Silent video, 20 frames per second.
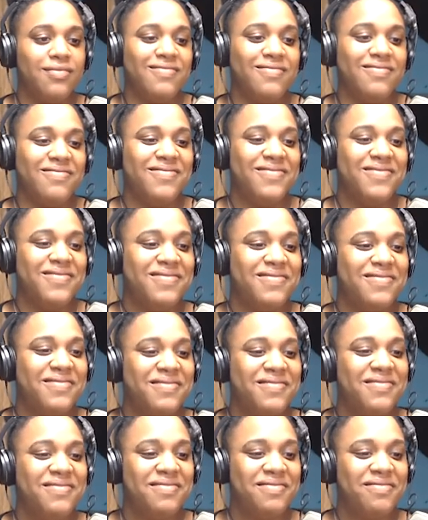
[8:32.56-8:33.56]

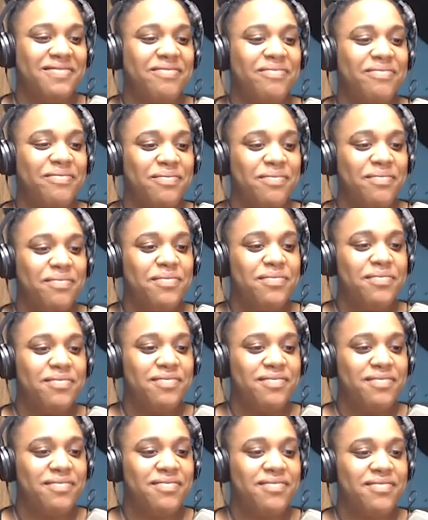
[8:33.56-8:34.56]

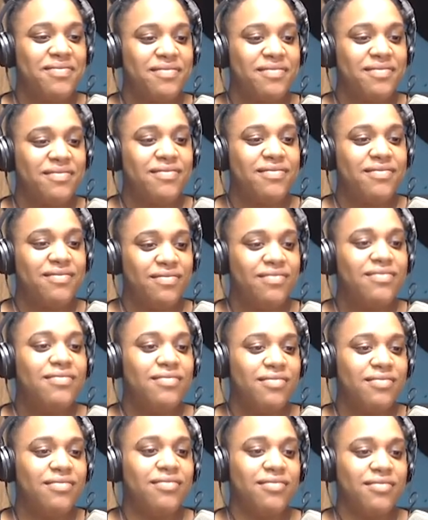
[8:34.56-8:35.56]

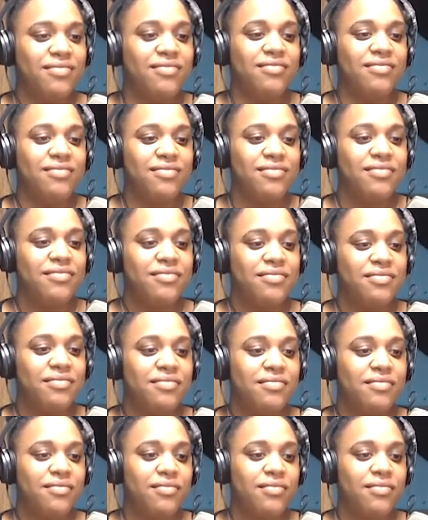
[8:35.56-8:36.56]

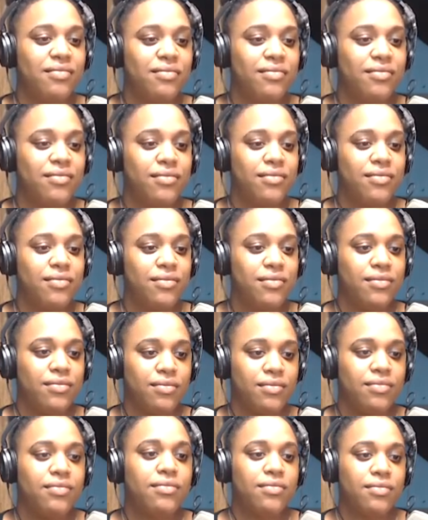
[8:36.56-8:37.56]

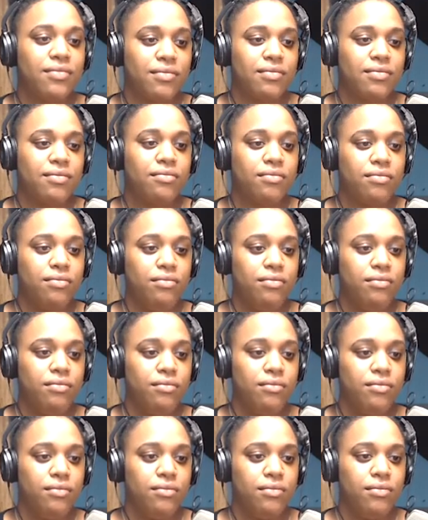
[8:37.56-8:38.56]

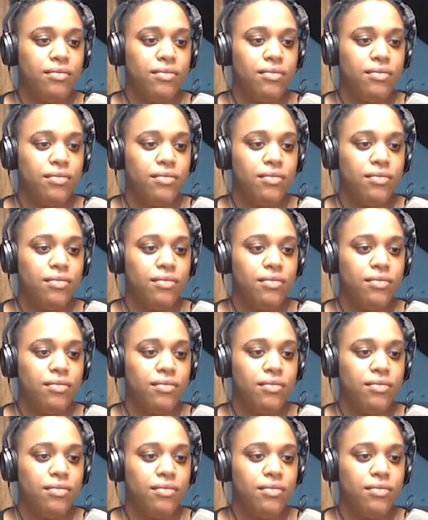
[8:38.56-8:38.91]
The person shown says nothing.